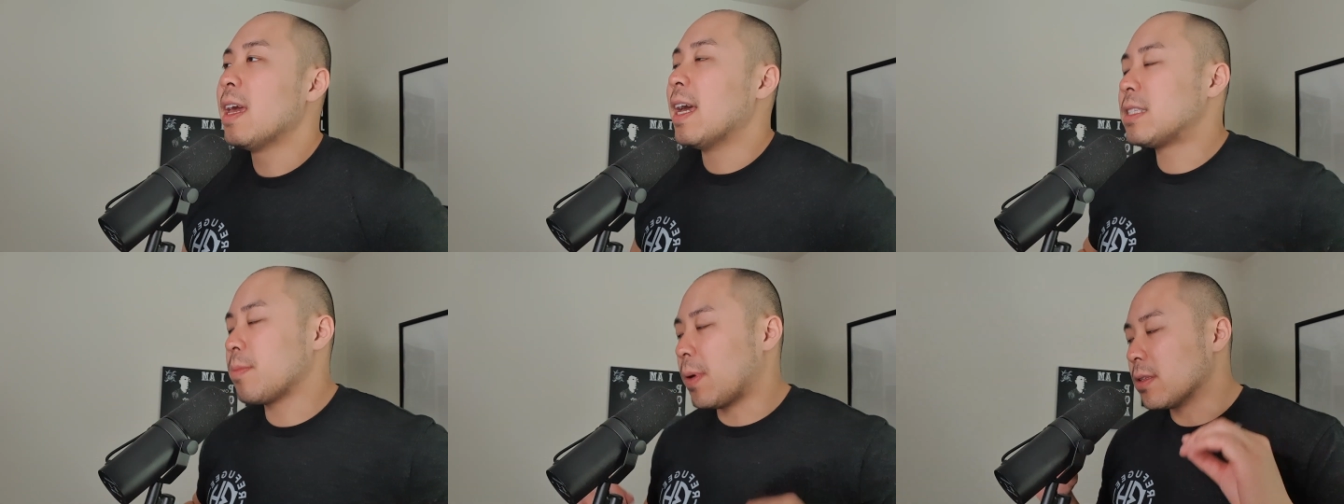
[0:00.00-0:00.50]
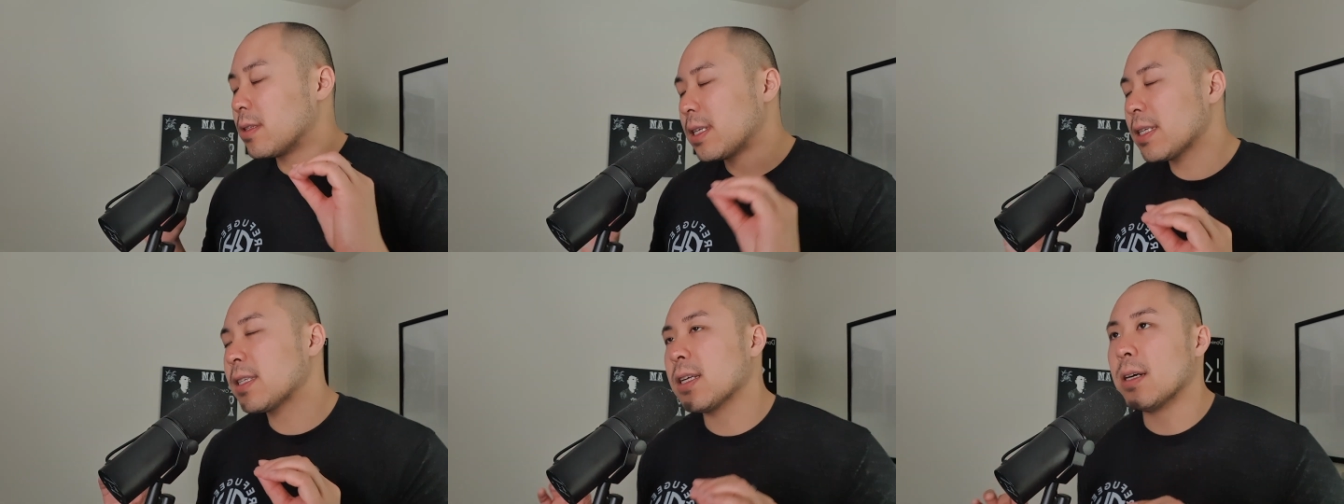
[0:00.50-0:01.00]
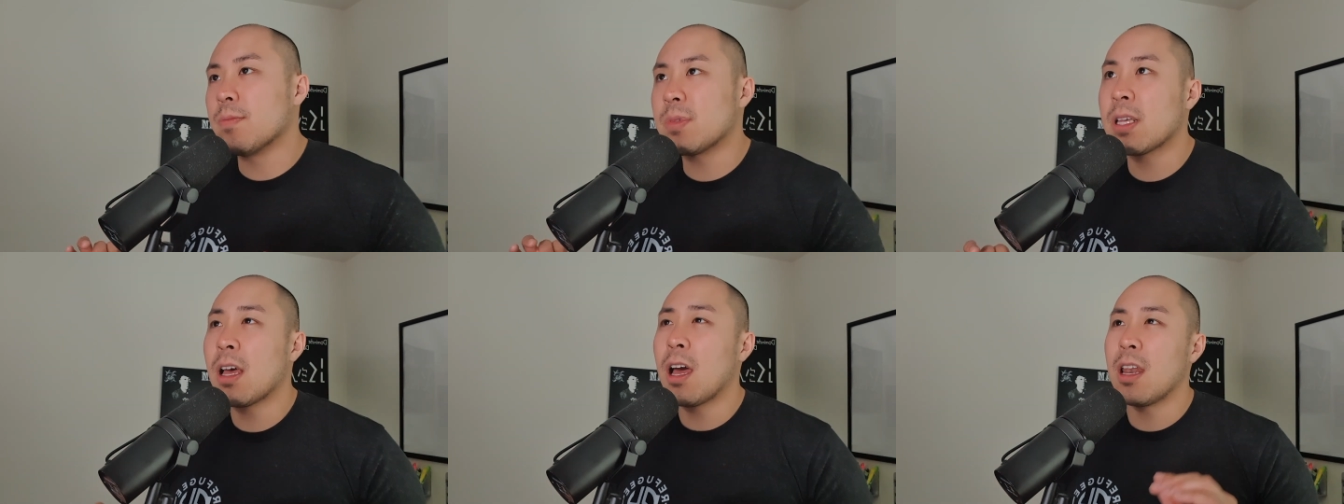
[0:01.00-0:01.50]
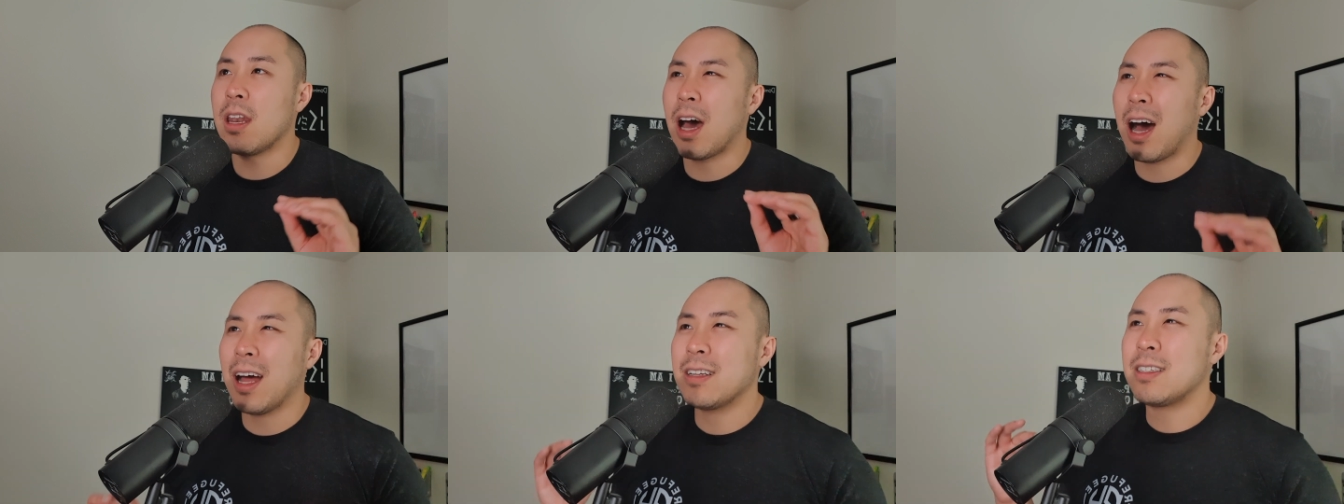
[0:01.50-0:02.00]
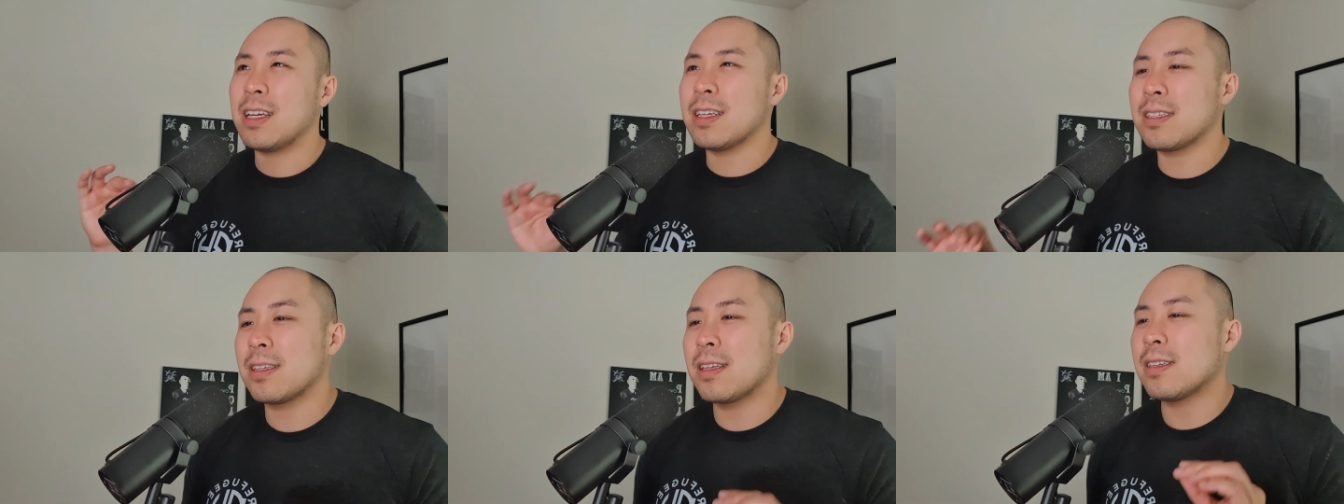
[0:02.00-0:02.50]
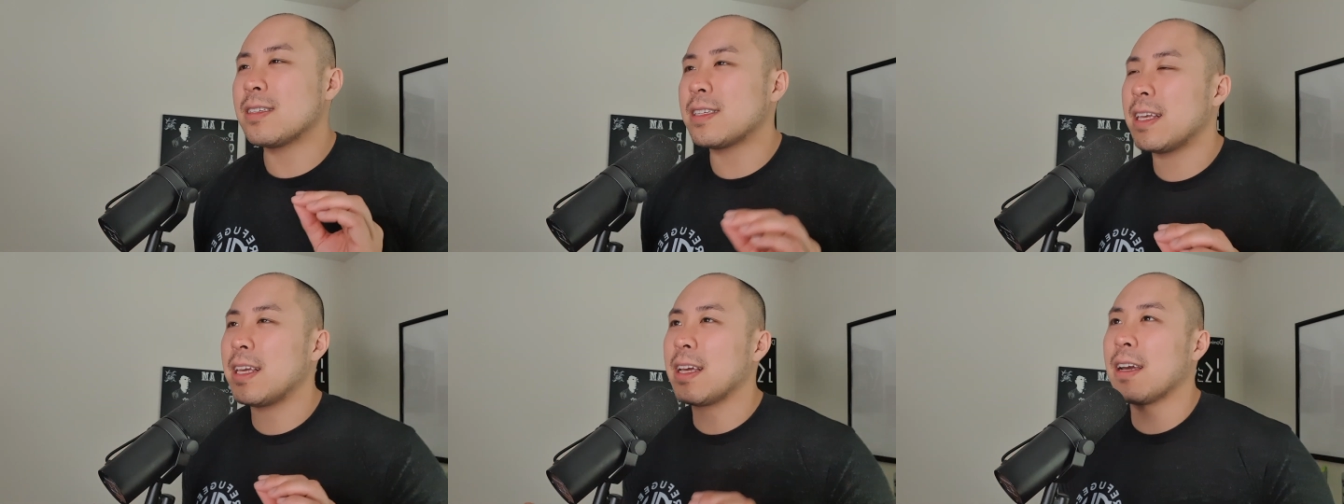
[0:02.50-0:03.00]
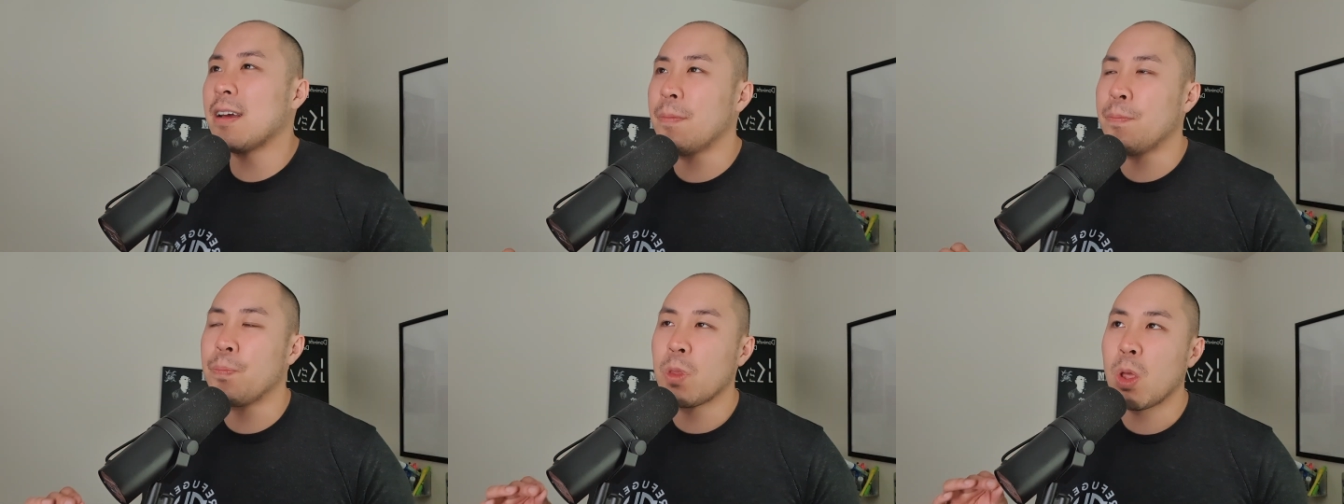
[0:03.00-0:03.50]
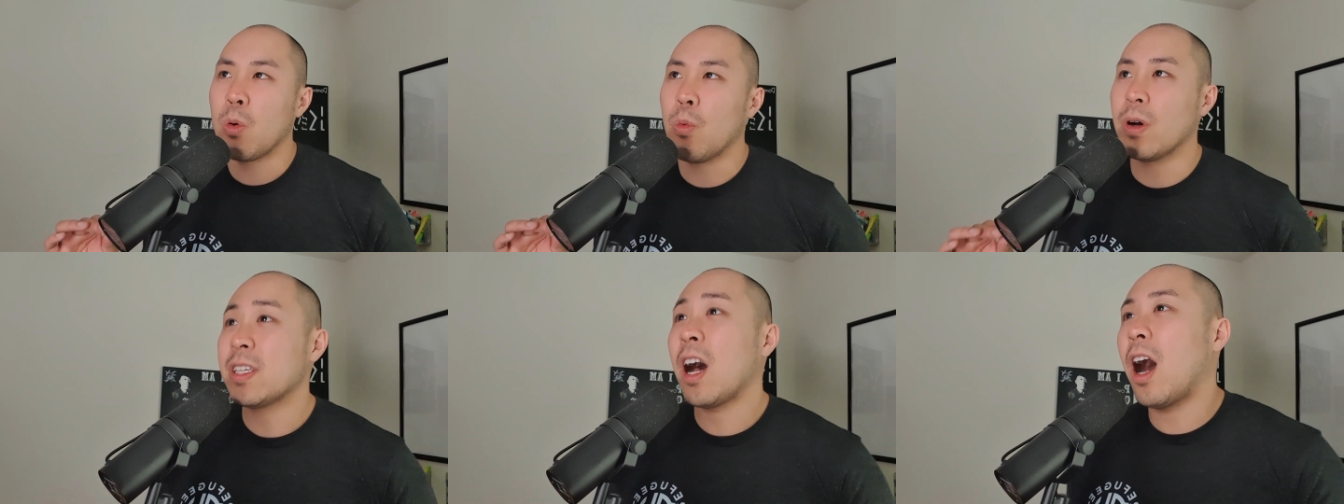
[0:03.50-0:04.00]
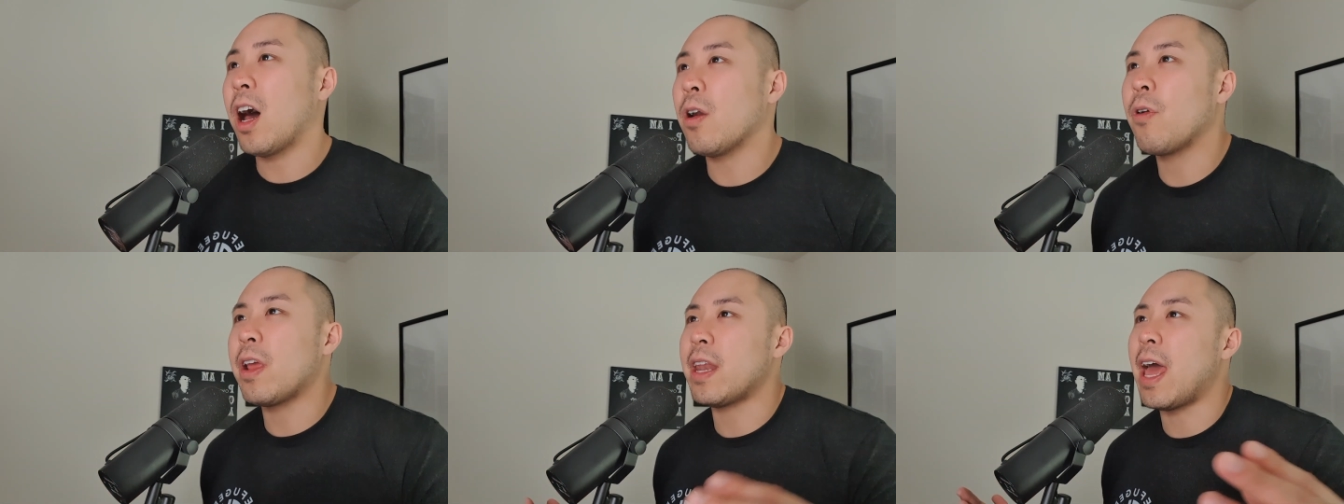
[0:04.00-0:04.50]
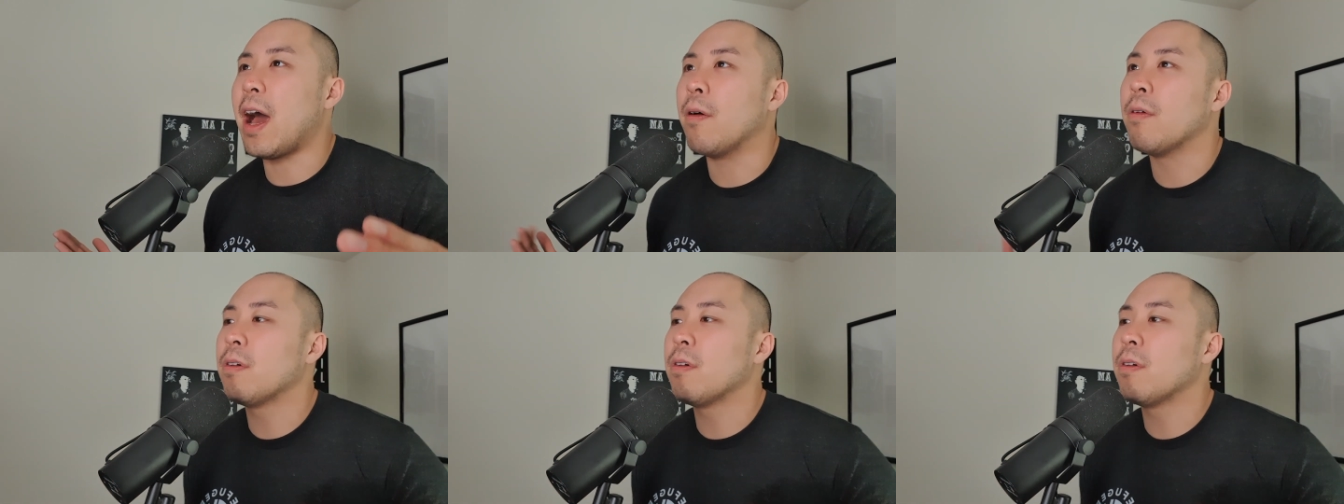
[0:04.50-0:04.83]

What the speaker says: It's about systems, not just seeing what's hot right now.